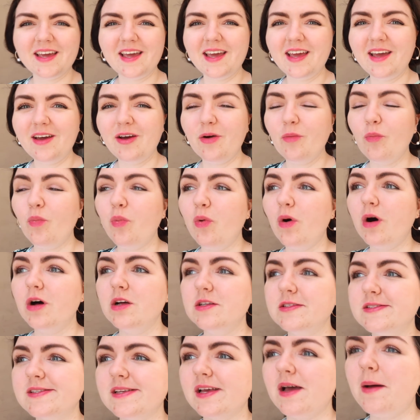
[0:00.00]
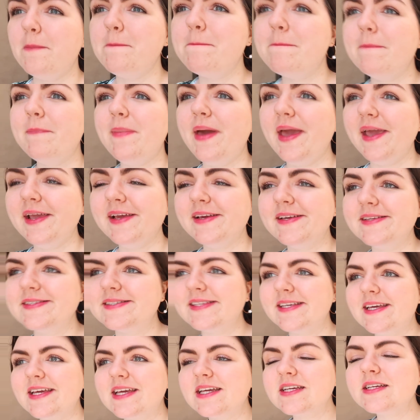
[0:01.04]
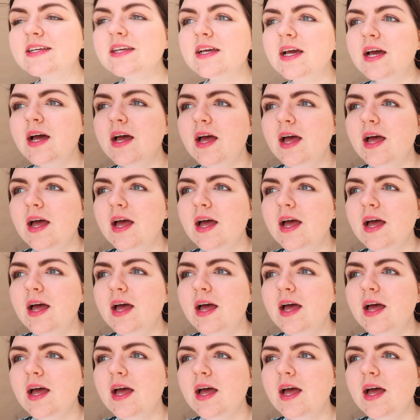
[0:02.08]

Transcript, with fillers: stuff. It was amazing.